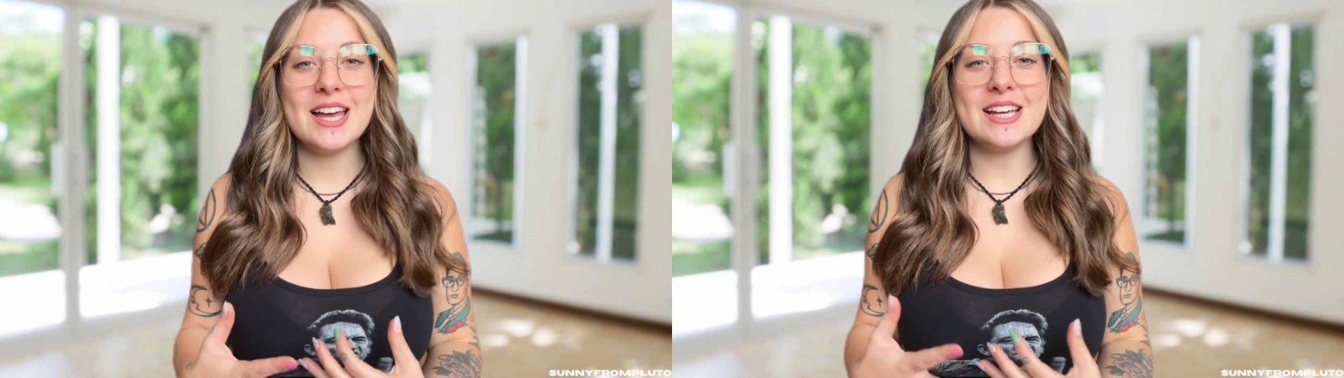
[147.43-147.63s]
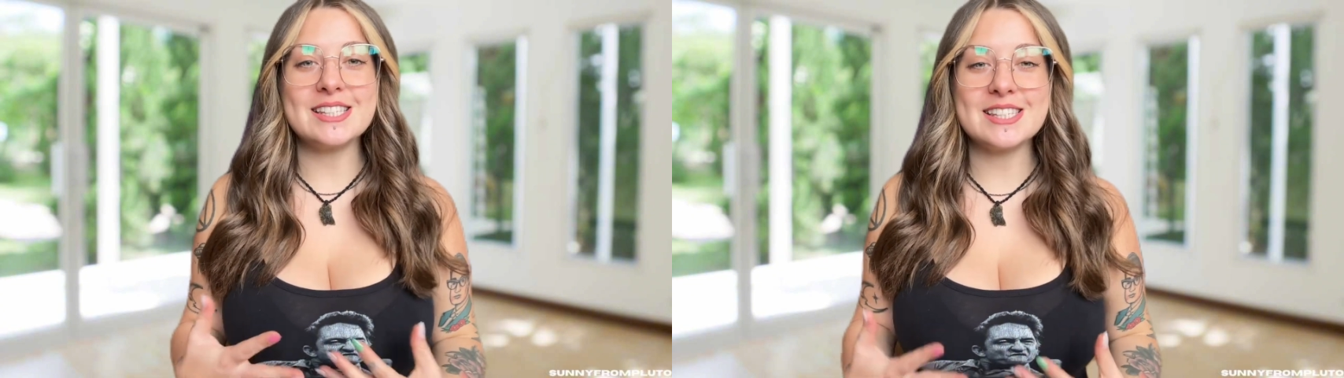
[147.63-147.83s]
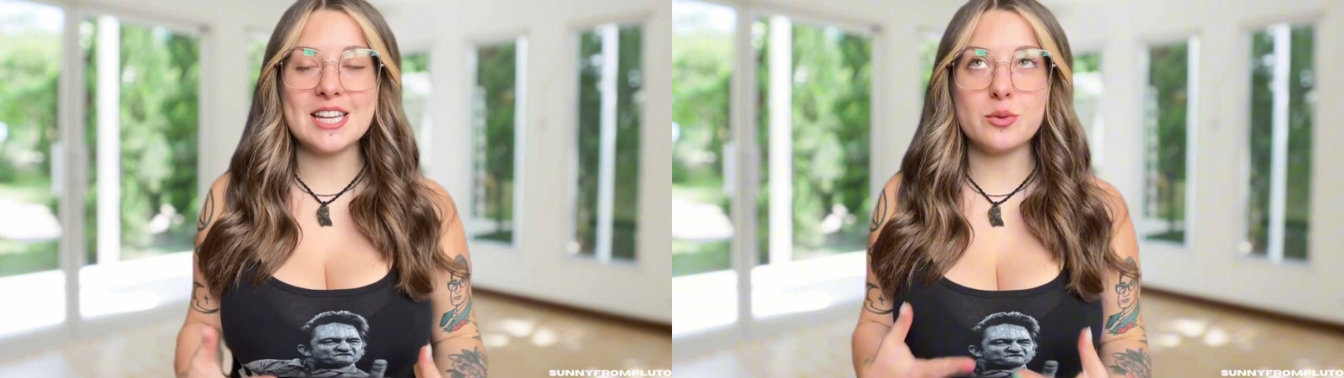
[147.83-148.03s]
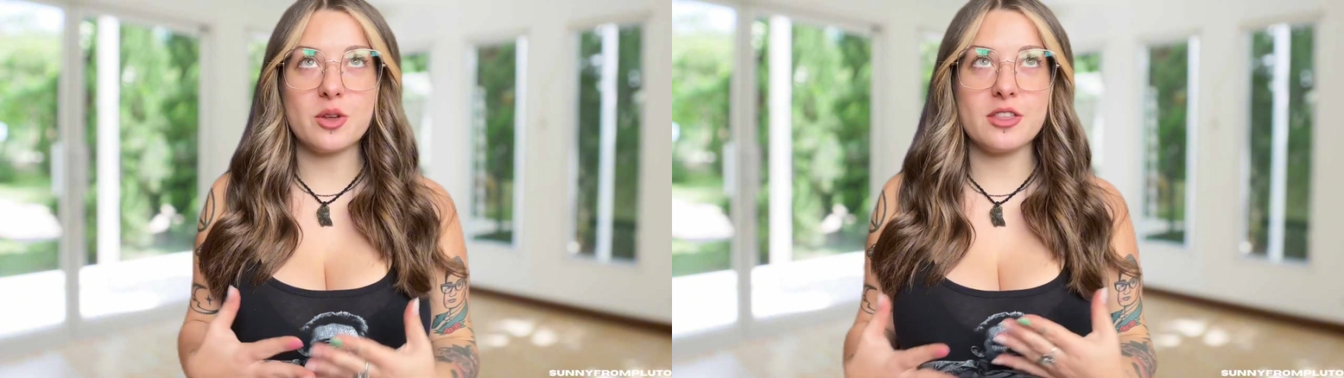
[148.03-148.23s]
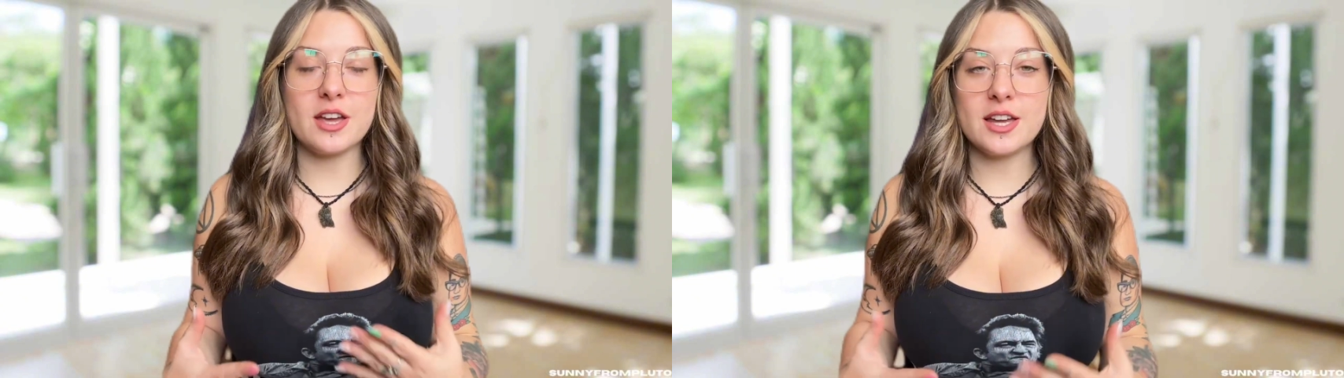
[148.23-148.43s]
is seen
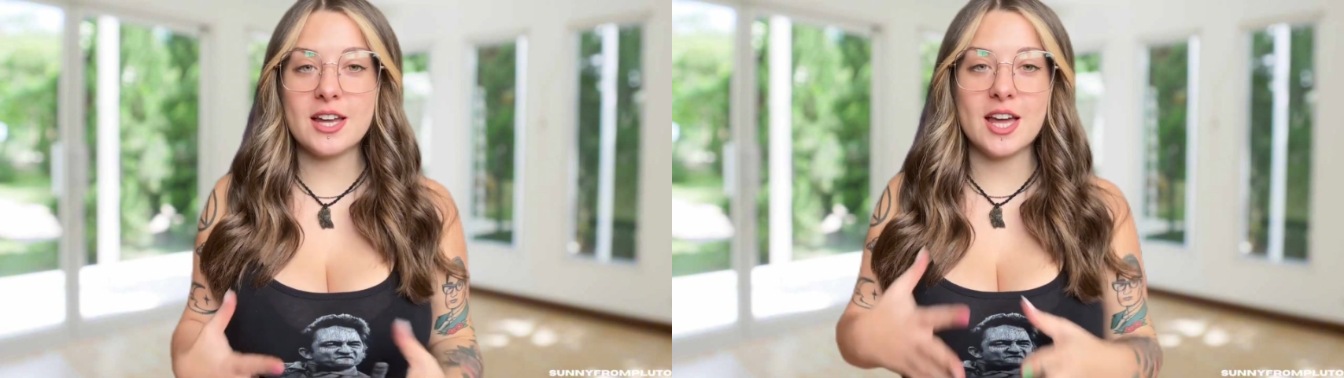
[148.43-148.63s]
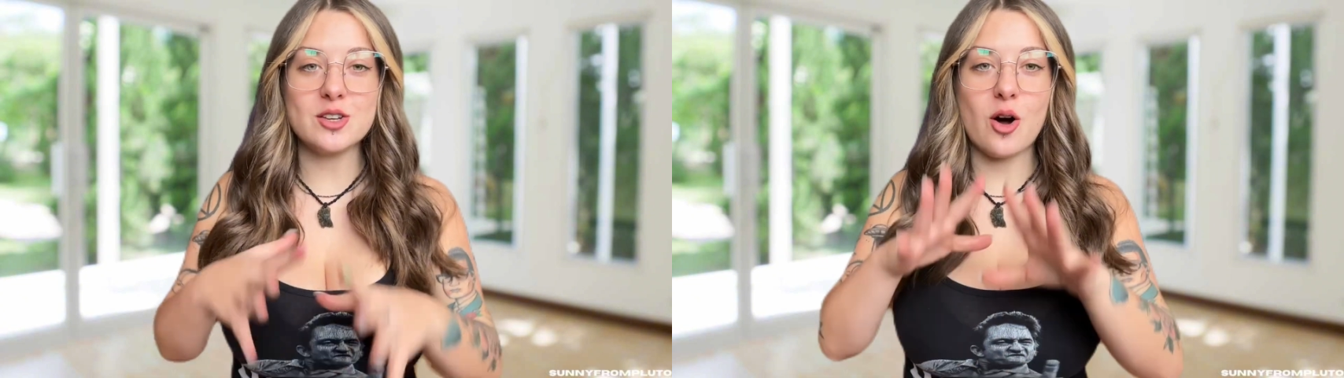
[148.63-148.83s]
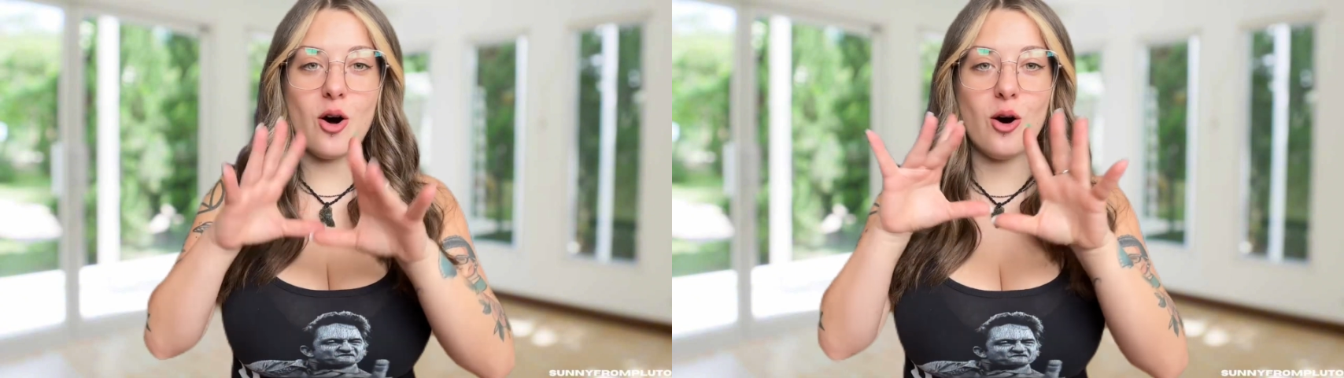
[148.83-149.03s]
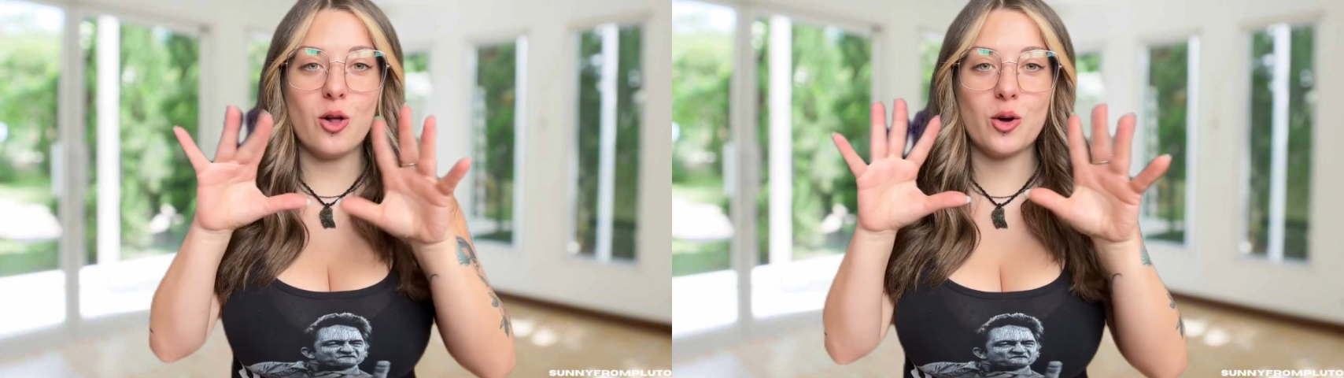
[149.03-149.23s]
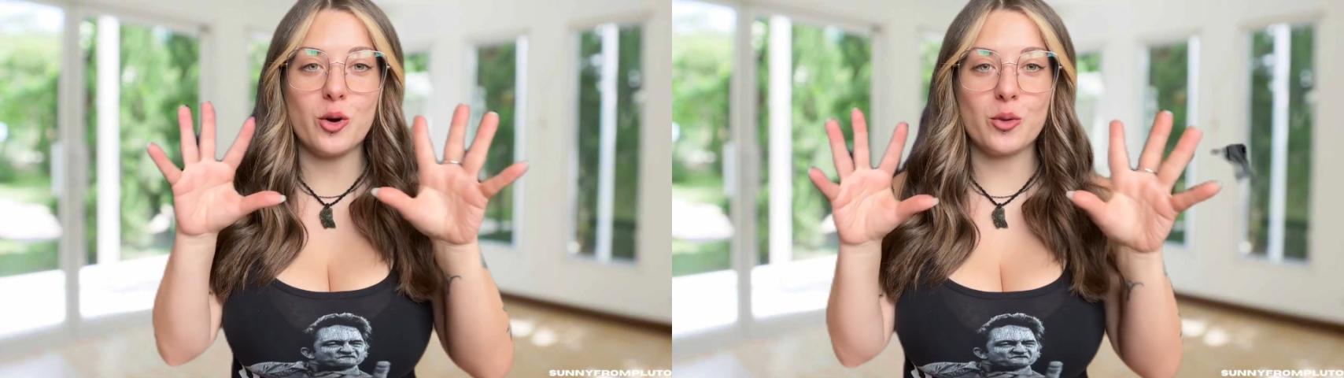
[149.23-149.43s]
within and
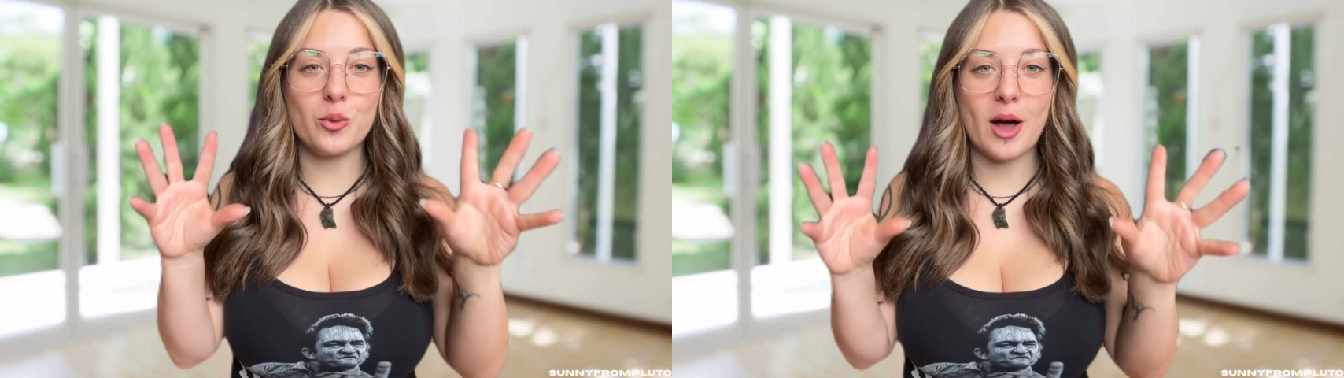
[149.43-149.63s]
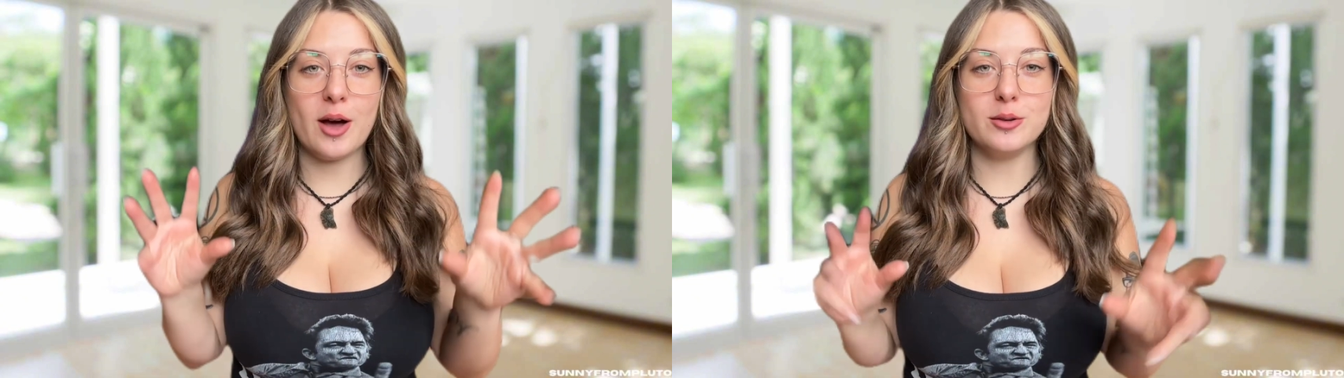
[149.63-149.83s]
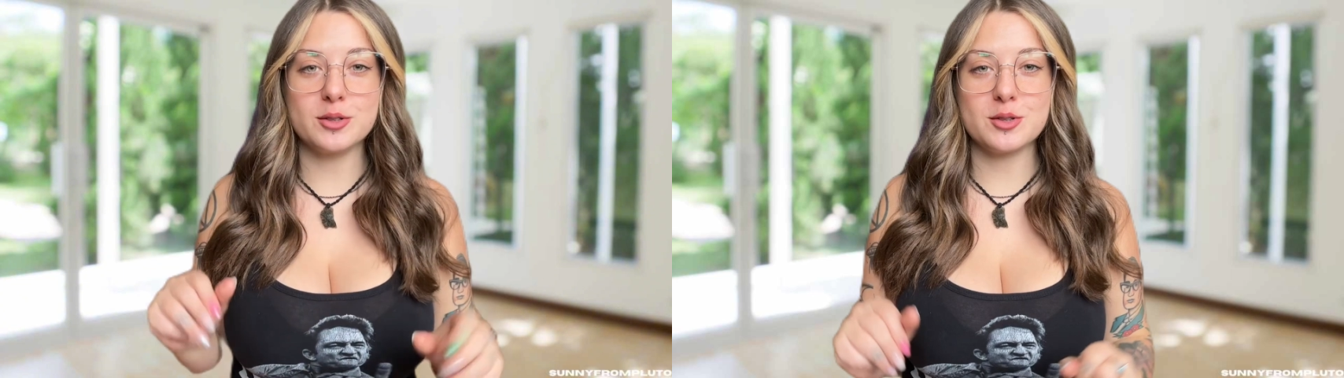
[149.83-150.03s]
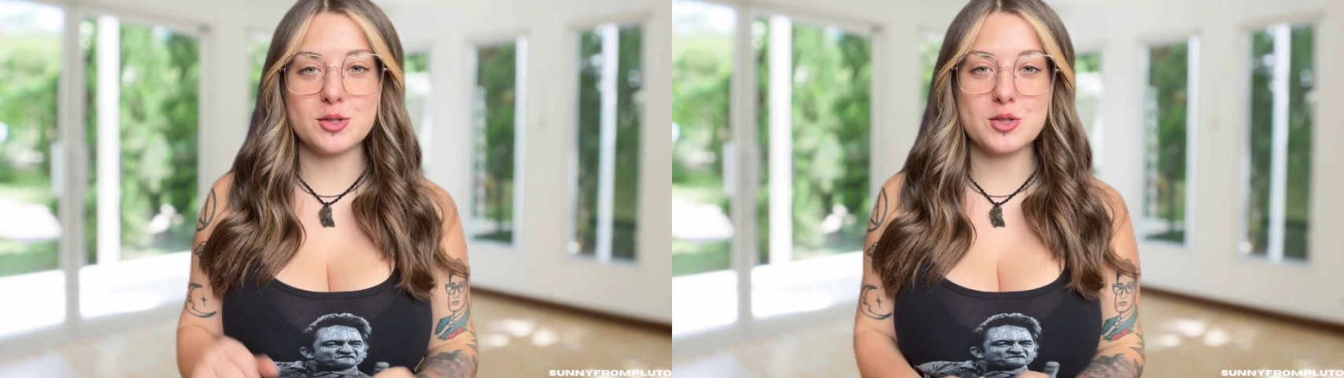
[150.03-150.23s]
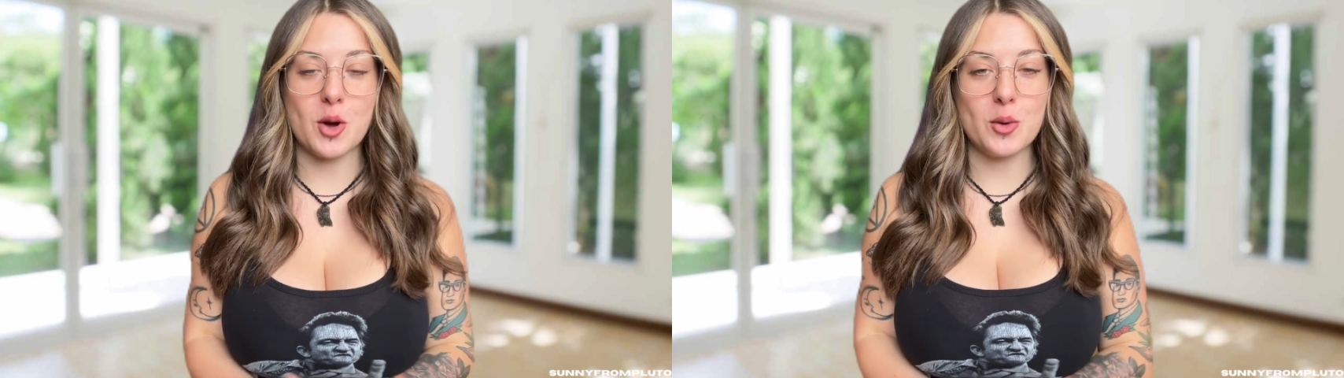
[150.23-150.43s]
all around the
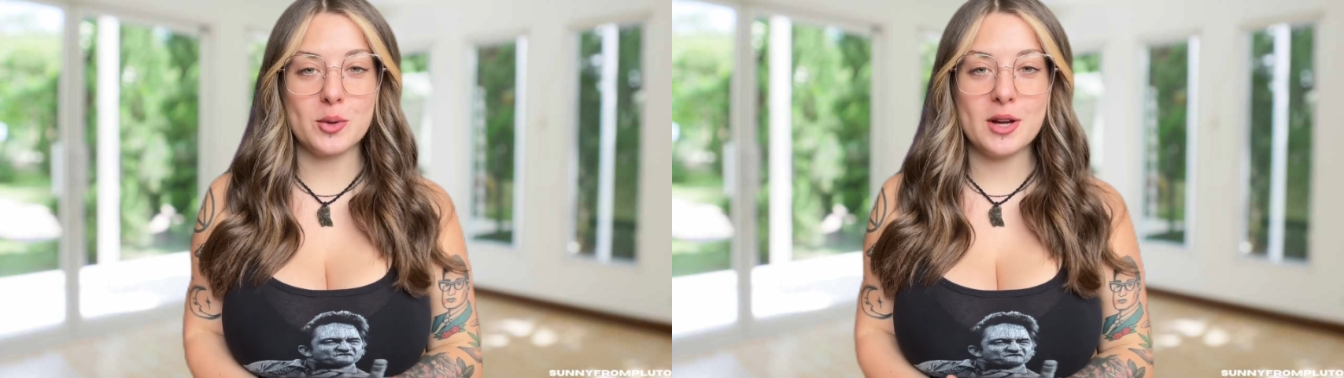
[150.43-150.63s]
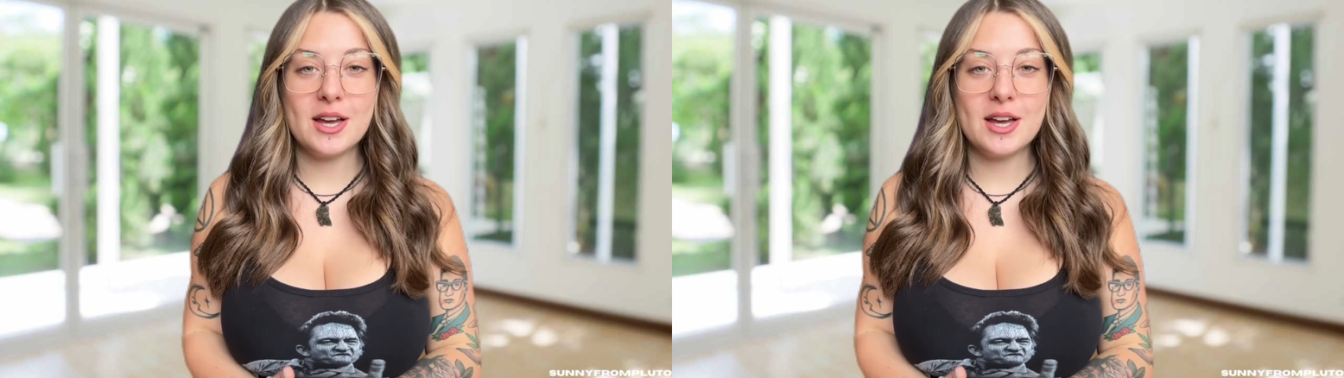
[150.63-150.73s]
stone.